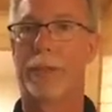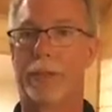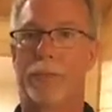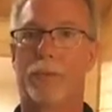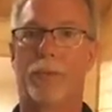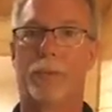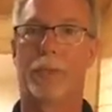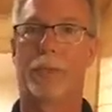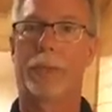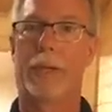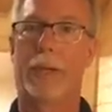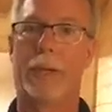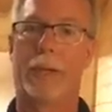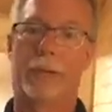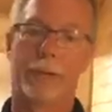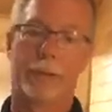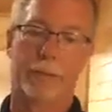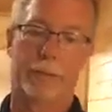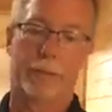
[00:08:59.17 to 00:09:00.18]
with that.
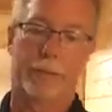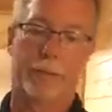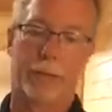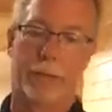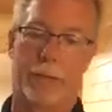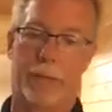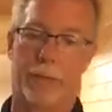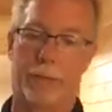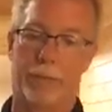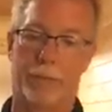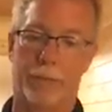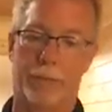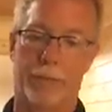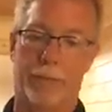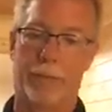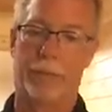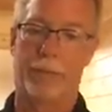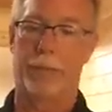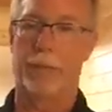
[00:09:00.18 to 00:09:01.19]

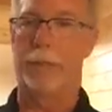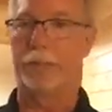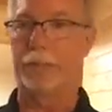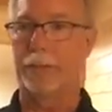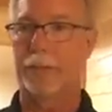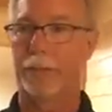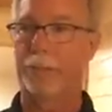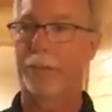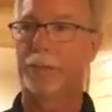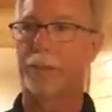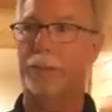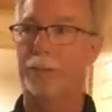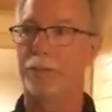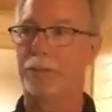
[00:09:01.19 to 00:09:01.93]
The next item is, as